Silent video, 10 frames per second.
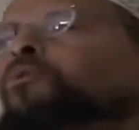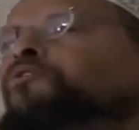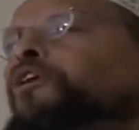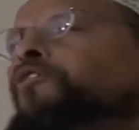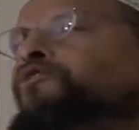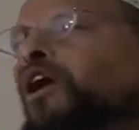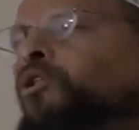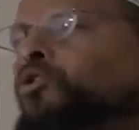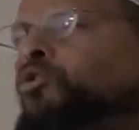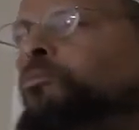with their
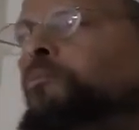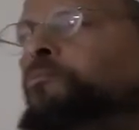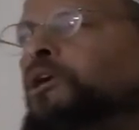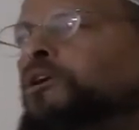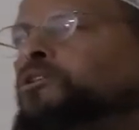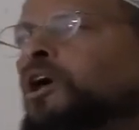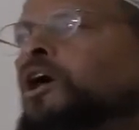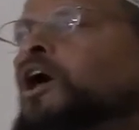fellow human beings,